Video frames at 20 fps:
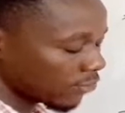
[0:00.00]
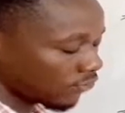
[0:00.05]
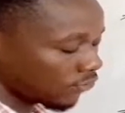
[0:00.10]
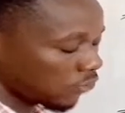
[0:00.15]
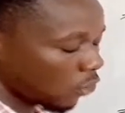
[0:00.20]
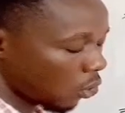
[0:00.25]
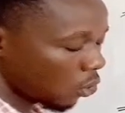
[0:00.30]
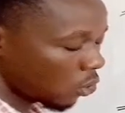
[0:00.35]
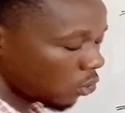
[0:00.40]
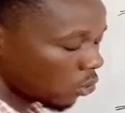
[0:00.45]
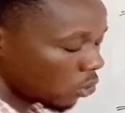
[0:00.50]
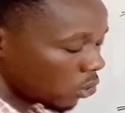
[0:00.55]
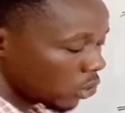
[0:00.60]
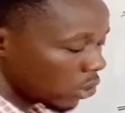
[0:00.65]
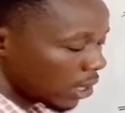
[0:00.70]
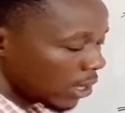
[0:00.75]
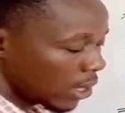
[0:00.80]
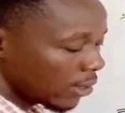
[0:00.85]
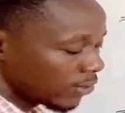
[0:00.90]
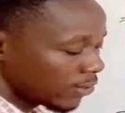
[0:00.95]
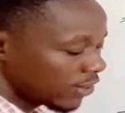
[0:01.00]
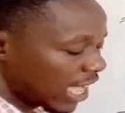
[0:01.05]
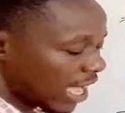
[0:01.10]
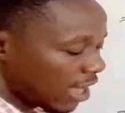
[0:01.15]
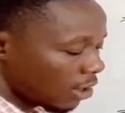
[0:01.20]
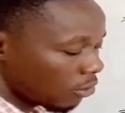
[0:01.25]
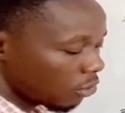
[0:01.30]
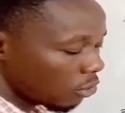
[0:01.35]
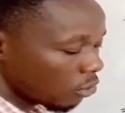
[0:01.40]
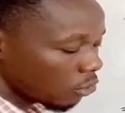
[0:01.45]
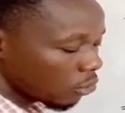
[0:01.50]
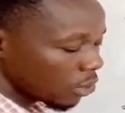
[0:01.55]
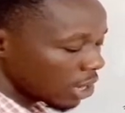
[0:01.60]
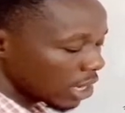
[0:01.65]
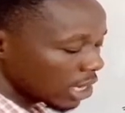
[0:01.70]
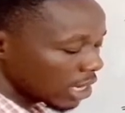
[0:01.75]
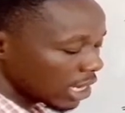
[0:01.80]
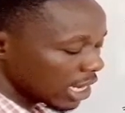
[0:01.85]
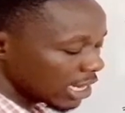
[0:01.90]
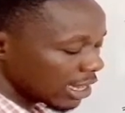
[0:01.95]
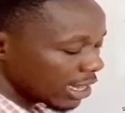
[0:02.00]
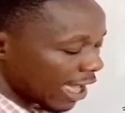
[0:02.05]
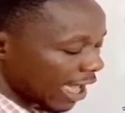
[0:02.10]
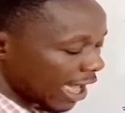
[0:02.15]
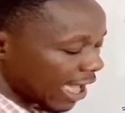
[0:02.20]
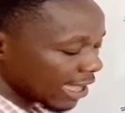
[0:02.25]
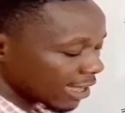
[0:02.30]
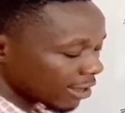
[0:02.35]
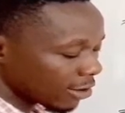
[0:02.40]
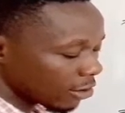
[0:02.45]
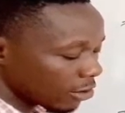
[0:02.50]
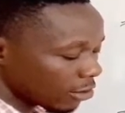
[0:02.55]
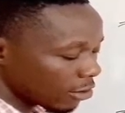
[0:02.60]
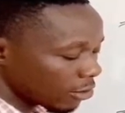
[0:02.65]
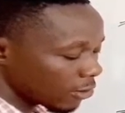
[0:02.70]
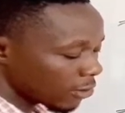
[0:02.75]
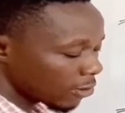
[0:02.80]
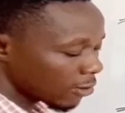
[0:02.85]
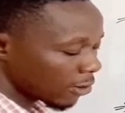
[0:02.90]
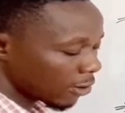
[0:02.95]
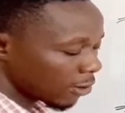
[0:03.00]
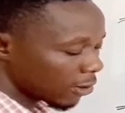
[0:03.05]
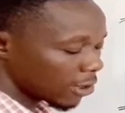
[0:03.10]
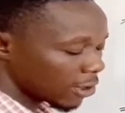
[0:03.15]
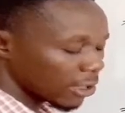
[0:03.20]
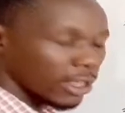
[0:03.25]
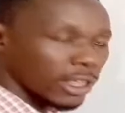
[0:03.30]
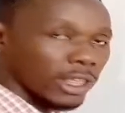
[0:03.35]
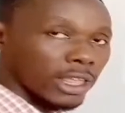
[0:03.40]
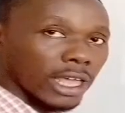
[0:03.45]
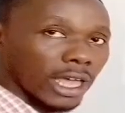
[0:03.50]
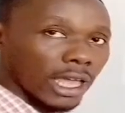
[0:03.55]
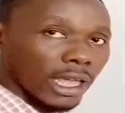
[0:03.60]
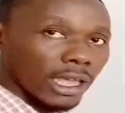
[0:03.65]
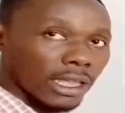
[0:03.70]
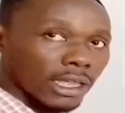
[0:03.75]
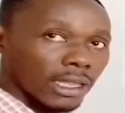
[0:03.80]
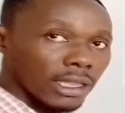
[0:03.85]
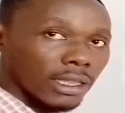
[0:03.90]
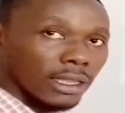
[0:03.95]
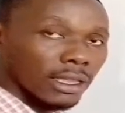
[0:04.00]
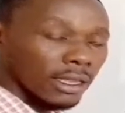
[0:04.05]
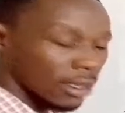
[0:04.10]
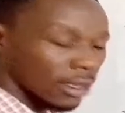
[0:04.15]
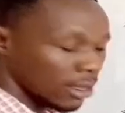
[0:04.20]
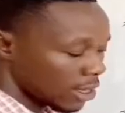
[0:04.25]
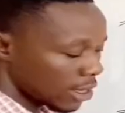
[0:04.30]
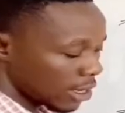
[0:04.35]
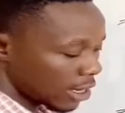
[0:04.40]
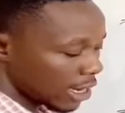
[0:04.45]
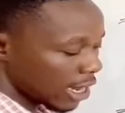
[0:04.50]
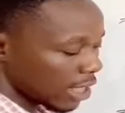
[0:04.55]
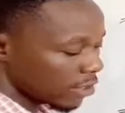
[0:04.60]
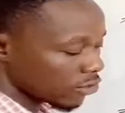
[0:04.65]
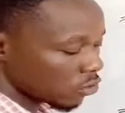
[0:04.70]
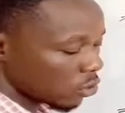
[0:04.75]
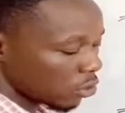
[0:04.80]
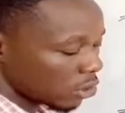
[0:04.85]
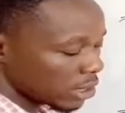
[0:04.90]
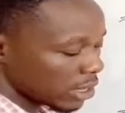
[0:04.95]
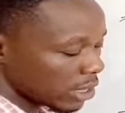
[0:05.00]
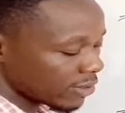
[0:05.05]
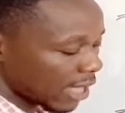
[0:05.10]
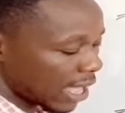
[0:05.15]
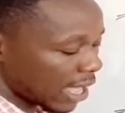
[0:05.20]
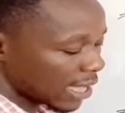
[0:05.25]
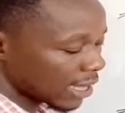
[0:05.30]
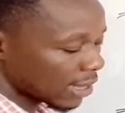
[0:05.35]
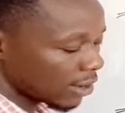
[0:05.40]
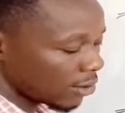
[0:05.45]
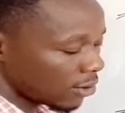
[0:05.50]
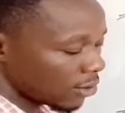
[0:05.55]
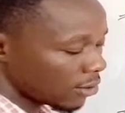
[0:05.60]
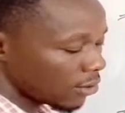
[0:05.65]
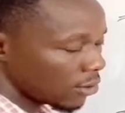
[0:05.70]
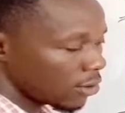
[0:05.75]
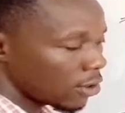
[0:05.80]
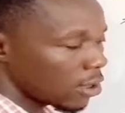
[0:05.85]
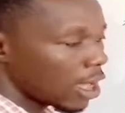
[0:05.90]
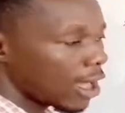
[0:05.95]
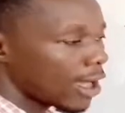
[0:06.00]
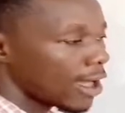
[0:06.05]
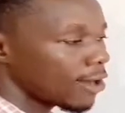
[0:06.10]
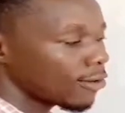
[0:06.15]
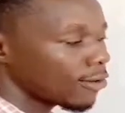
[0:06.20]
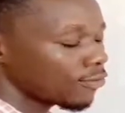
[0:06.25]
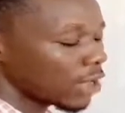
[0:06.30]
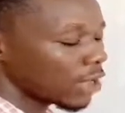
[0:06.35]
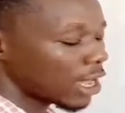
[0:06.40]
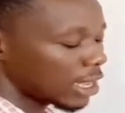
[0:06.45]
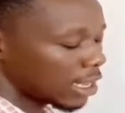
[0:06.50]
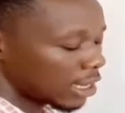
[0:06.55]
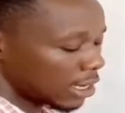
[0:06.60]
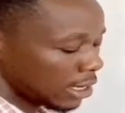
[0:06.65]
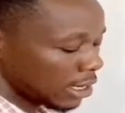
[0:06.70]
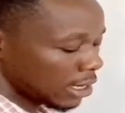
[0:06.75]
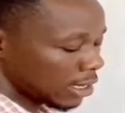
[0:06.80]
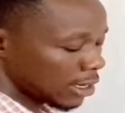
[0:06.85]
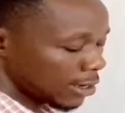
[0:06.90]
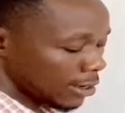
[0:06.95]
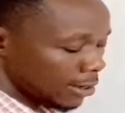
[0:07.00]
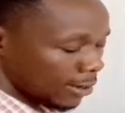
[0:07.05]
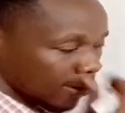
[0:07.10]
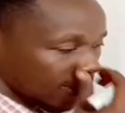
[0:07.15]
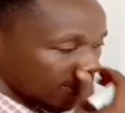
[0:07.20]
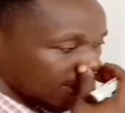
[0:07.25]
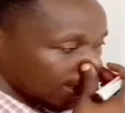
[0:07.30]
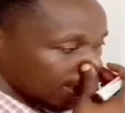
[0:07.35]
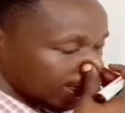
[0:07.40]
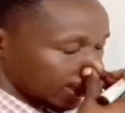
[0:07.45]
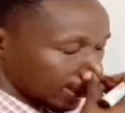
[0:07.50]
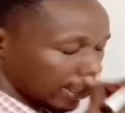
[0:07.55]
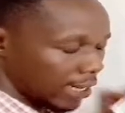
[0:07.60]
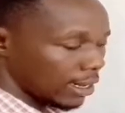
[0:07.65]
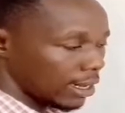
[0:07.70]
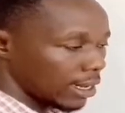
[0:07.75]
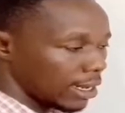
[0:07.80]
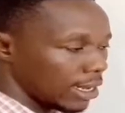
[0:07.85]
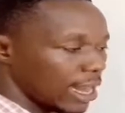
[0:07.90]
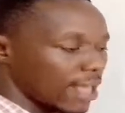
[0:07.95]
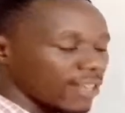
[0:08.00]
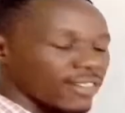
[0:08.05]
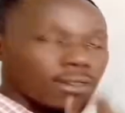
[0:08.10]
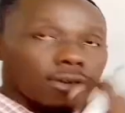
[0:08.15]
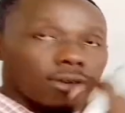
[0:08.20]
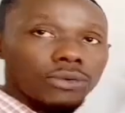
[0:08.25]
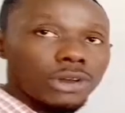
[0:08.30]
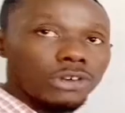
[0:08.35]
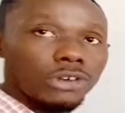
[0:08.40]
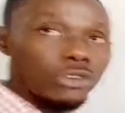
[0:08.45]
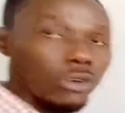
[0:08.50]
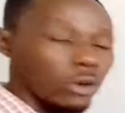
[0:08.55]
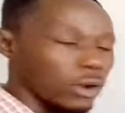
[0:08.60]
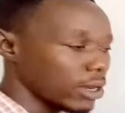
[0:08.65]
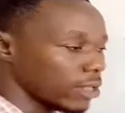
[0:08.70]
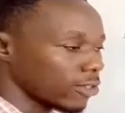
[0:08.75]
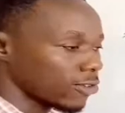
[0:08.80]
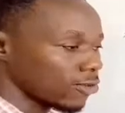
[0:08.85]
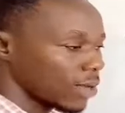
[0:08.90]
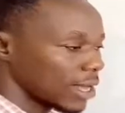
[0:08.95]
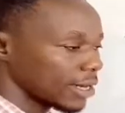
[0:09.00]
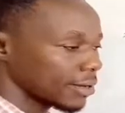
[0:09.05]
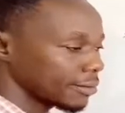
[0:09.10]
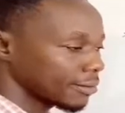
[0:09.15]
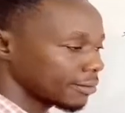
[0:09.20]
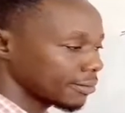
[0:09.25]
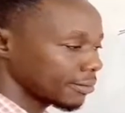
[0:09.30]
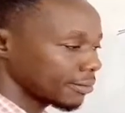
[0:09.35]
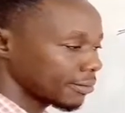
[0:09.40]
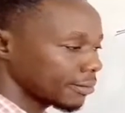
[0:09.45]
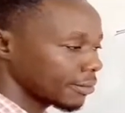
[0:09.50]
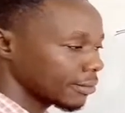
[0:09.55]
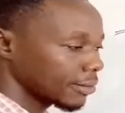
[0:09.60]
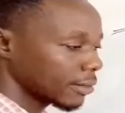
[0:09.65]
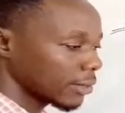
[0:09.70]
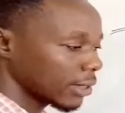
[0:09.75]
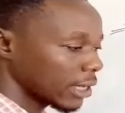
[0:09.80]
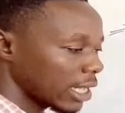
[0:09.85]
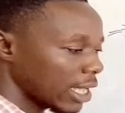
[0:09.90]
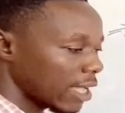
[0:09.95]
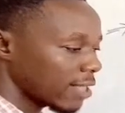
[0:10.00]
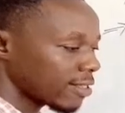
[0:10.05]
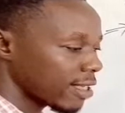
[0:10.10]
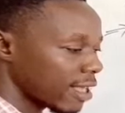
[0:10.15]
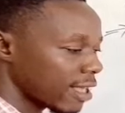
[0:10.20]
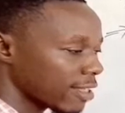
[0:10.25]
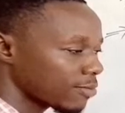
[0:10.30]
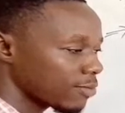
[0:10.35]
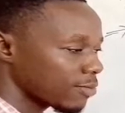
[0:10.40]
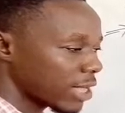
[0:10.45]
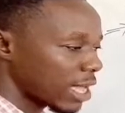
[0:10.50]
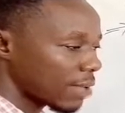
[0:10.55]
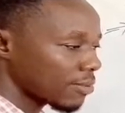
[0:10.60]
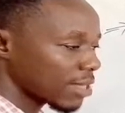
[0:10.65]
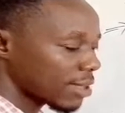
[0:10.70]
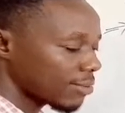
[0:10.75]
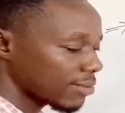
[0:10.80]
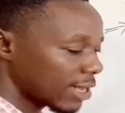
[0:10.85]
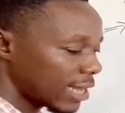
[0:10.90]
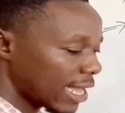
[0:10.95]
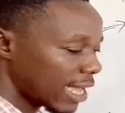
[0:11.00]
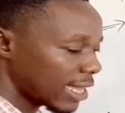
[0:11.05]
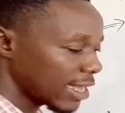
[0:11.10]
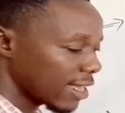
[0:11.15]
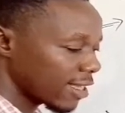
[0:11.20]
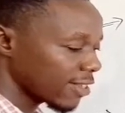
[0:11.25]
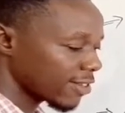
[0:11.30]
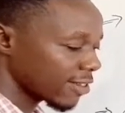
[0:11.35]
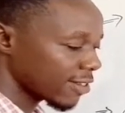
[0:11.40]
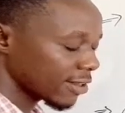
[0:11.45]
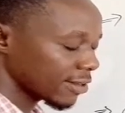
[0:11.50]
4. Now, we need the angle here. Let's call this angle alpha. Let's redraw this one. It has become something like this.